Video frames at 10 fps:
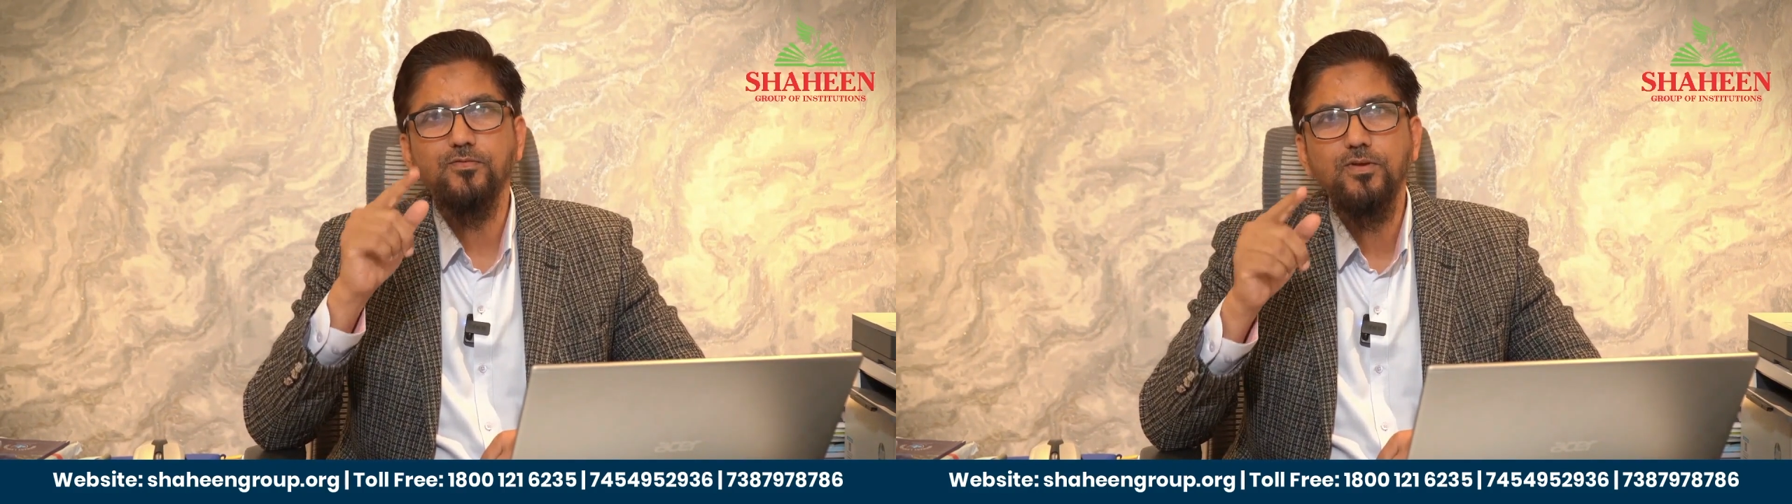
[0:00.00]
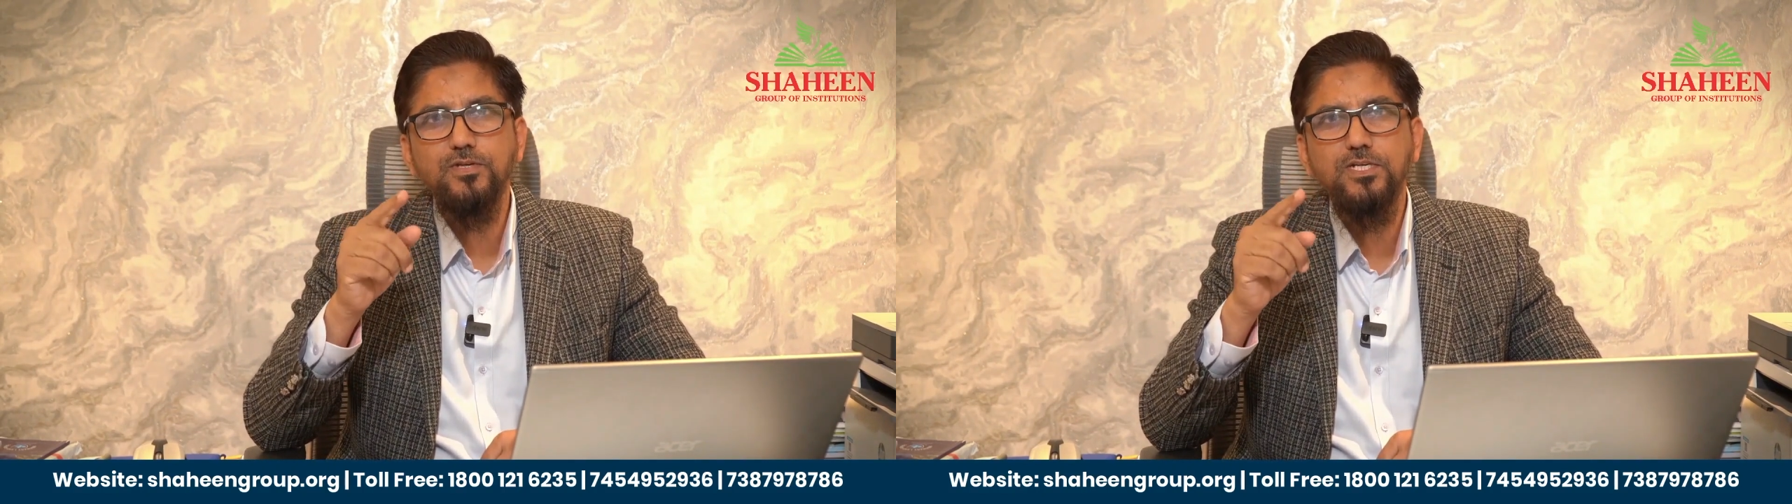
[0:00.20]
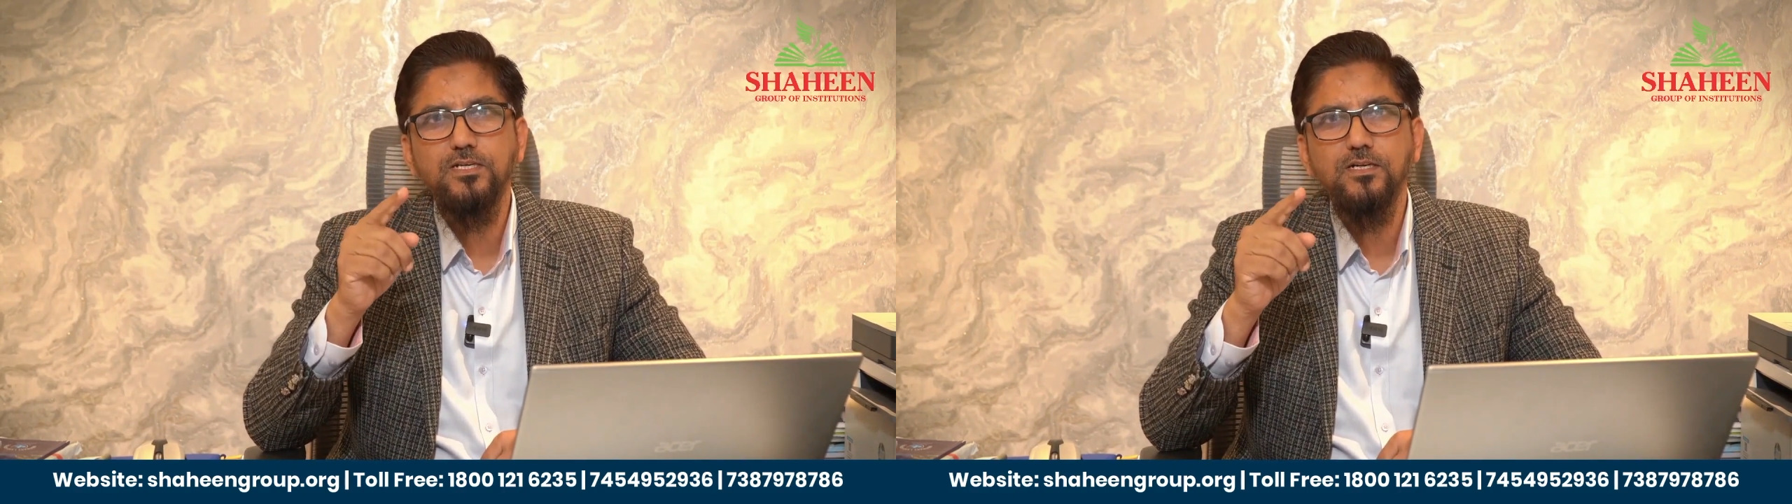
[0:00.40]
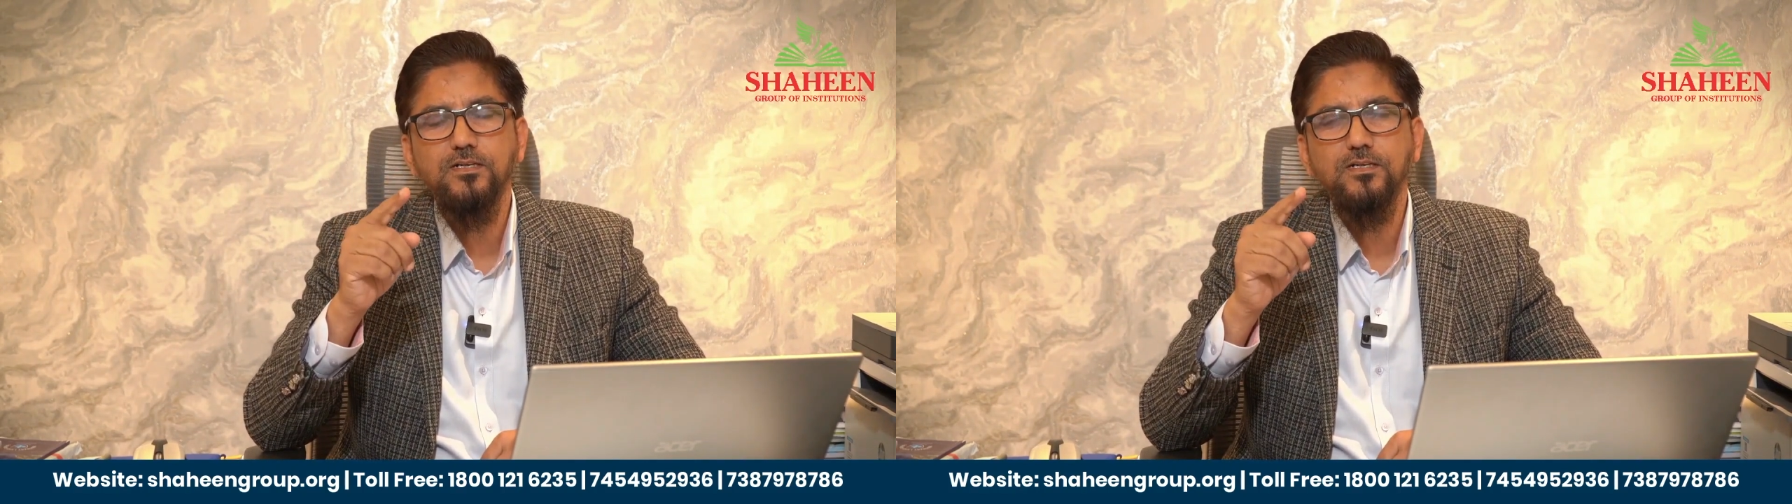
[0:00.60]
future?